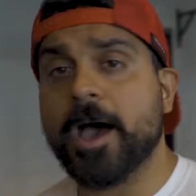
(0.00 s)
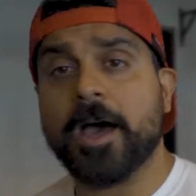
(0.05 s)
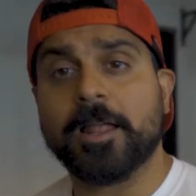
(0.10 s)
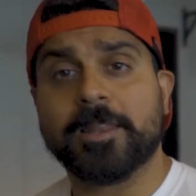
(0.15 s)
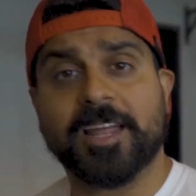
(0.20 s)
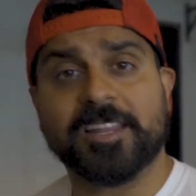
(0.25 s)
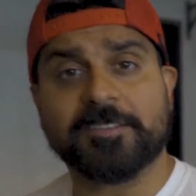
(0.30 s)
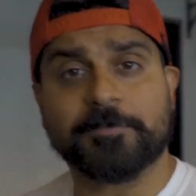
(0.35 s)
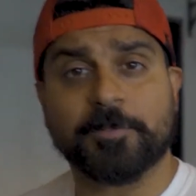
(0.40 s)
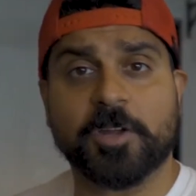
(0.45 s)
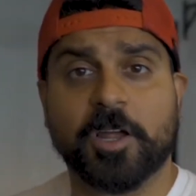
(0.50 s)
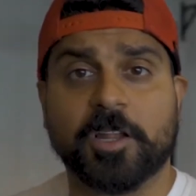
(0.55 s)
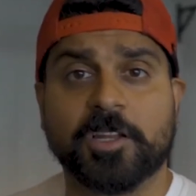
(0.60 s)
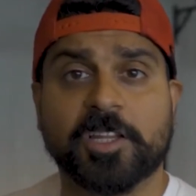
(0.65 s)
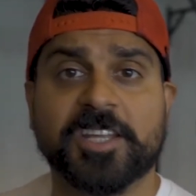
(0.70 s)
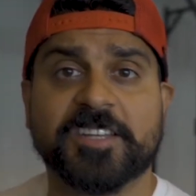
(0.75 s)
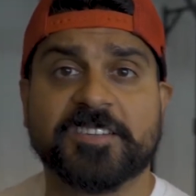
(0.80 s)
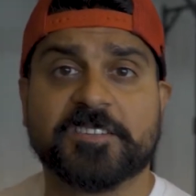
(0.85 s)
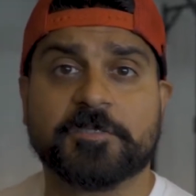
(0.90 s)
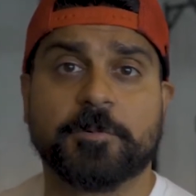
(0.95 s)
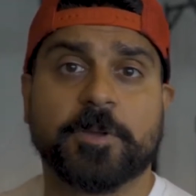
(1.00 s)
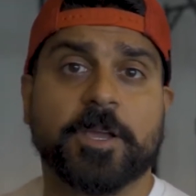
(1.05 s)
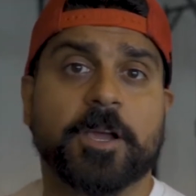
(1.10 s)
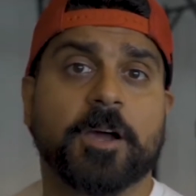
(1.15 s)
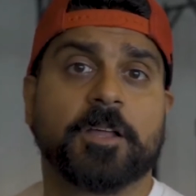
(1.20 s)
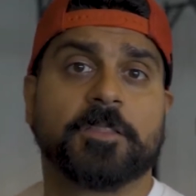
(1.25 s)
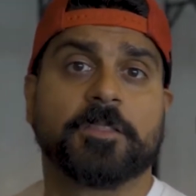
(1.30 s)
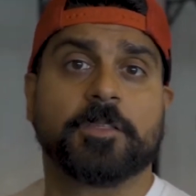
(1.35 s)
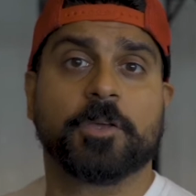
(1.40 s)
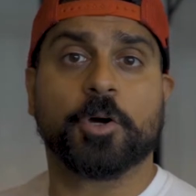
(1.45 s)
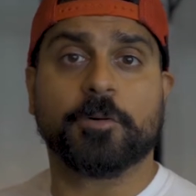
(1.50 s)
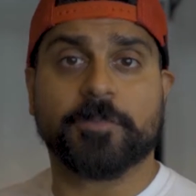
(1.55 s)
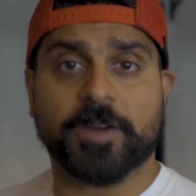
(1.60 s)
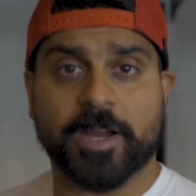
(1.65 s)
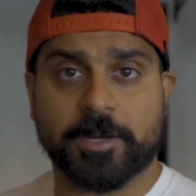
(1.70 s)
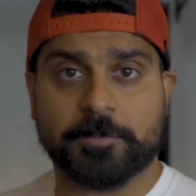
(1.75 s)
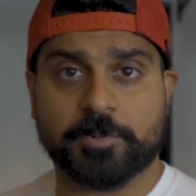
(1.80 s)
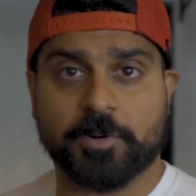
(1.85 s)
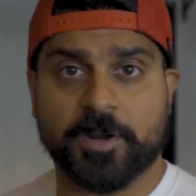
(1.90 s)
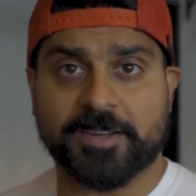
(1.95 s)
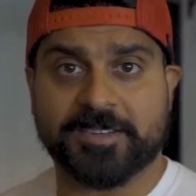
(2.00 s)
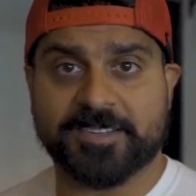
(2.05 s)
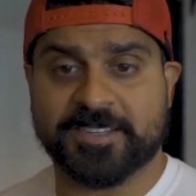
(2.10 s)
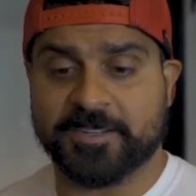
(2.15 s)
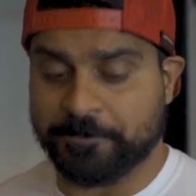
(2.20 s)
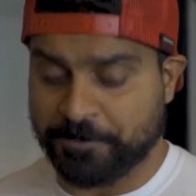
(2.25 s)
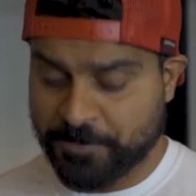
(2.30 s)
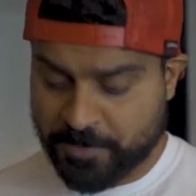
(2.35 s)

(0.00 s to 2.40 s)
Last but not least, we got the overhead press.